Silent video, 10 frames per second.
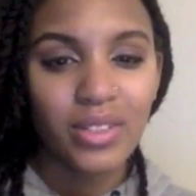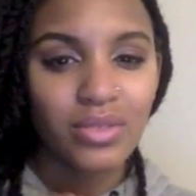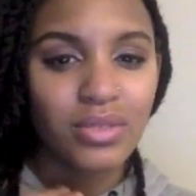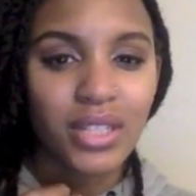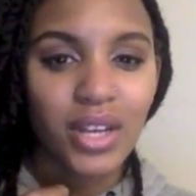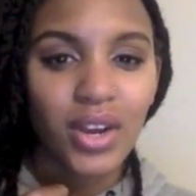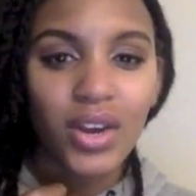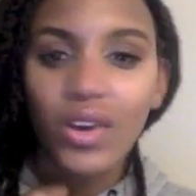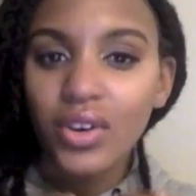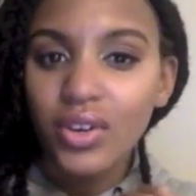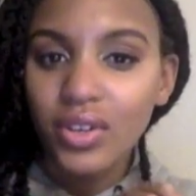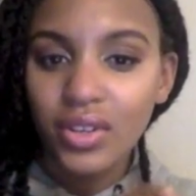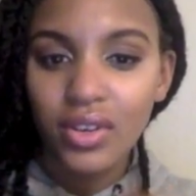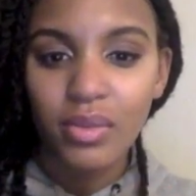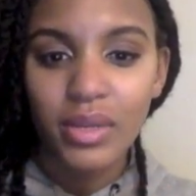really hurt,
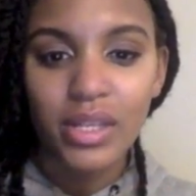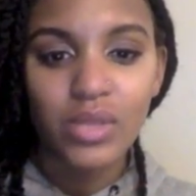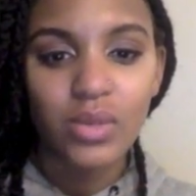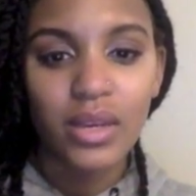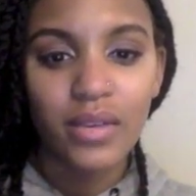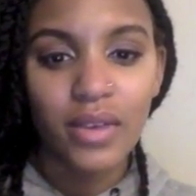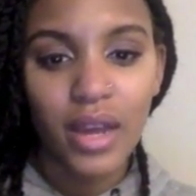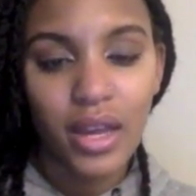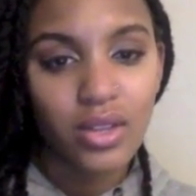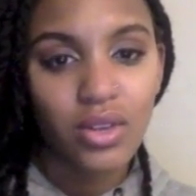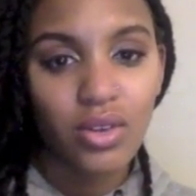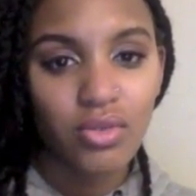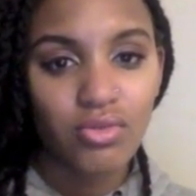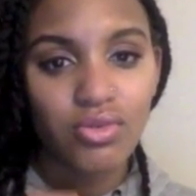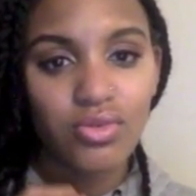because we never had
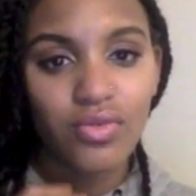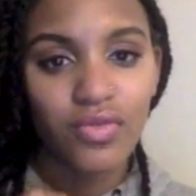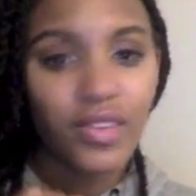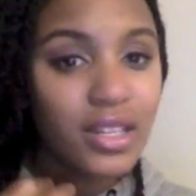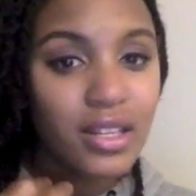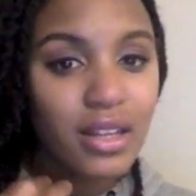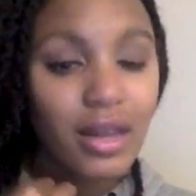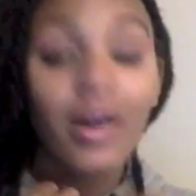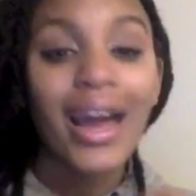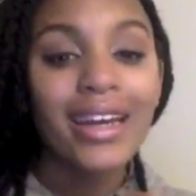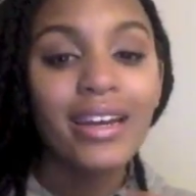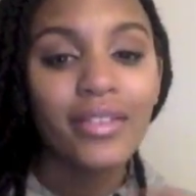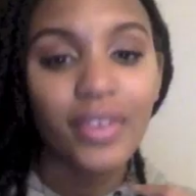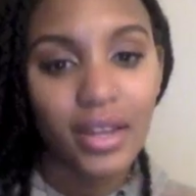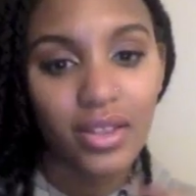I
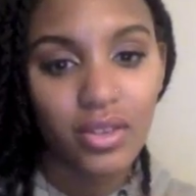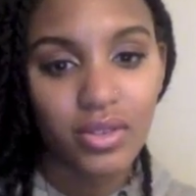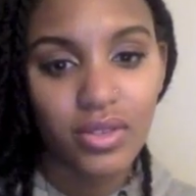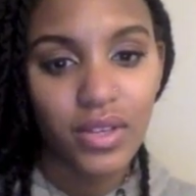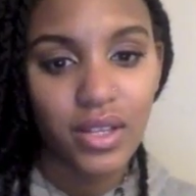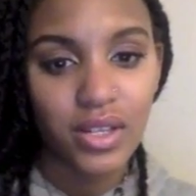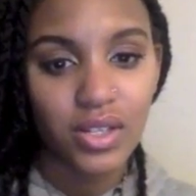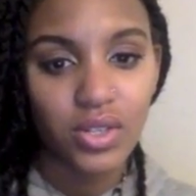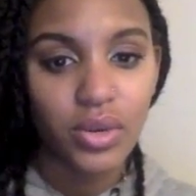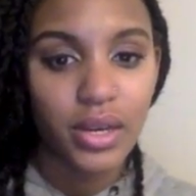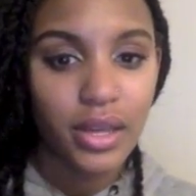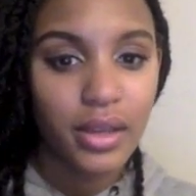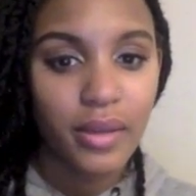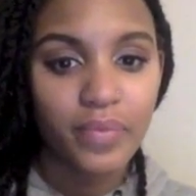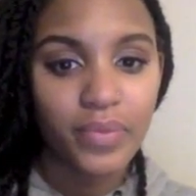never had those feelings toward
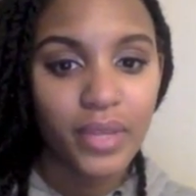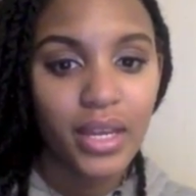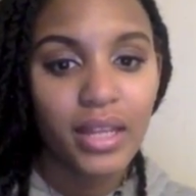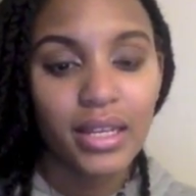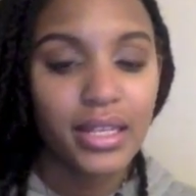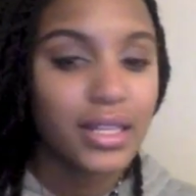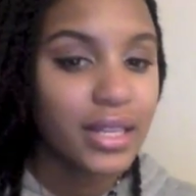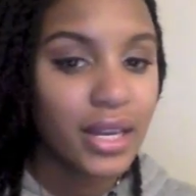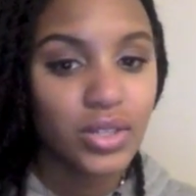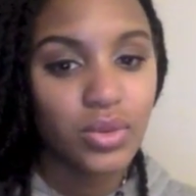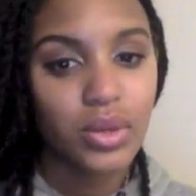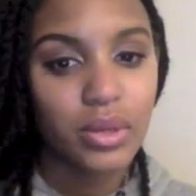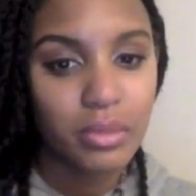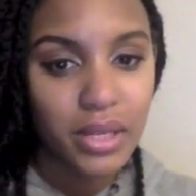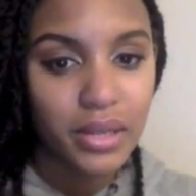him like he had toward
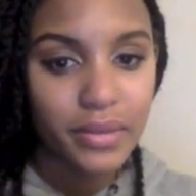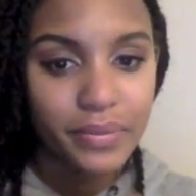me.